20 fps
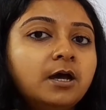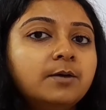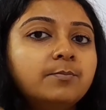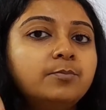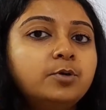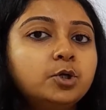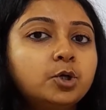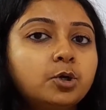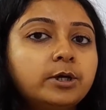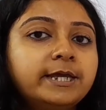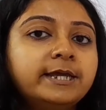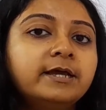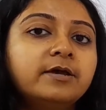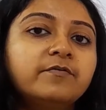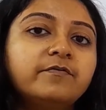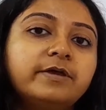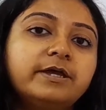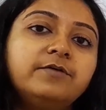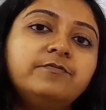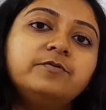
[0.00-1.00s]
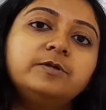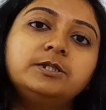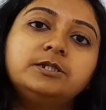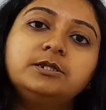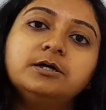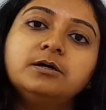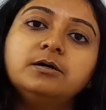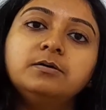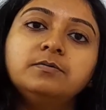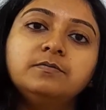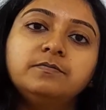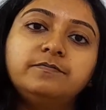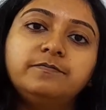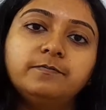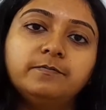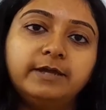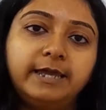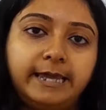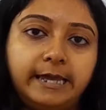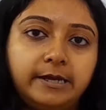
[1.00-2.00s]
blowing away with the
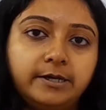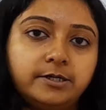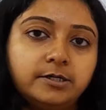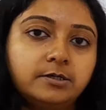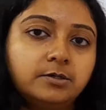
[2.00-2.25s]
air.